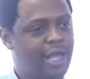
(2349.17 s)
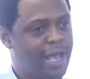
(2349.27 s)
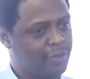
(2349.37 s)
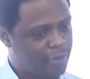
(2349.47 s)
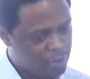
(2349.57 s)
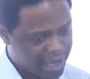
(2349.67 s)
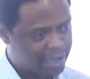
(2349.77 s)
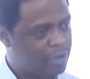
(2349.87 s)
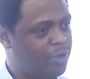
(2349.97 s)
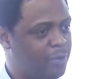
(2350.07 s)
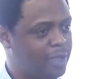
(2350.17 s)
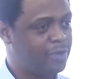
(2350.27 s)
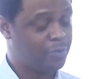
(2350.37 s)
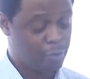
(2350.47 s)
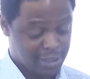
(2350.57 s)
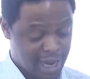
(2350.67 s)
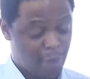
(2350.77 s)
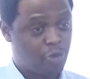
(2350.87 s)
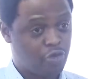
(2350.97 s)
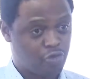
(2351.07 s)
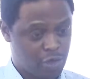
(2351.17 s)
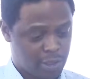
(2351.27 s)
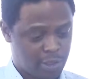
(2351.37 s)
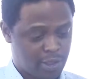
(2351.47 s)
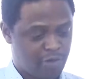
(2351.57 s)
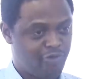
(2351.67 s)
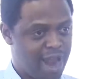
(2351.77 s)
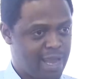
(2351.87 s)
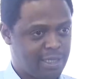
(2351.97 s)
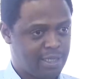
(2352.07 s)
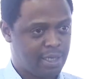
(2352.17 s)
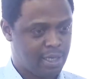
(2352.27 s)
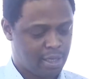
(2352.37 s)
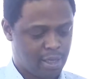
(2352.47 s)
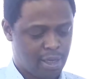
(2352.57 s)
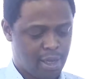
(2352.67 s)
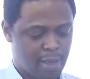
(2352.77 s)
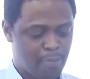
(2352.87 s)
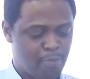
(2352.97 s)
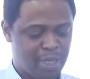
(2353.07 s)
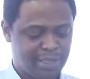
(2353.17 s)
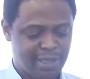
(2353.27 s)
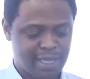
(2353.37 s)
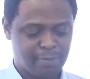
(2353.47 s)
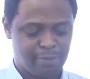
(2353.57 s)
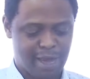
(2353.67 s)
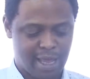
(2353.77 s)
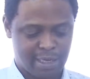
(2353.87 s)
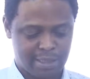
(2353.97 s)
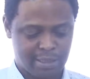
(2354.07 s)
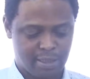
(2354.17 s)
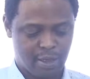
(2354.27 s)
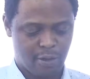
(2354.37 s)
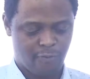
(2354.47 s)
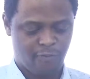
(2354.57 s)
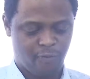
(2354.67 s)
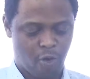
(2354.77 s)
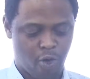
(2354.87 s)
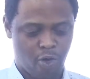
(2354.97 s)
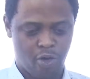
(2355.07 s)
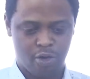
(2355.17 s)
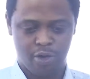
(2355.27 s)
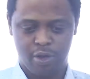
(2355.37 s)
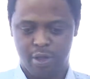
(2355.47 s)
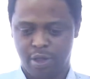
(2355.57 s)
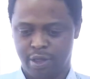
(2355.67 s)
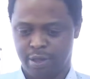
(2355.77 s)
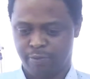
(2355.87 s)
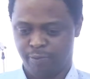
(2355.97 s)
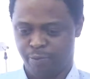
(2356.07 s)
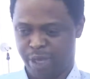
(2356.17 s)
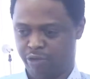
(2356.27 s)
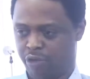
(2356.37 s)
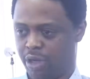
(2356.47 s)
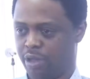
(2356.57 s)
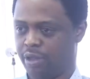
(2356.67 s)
And it's okay, click on Microsoft Word. Now, when you do this, write business plan for bakery.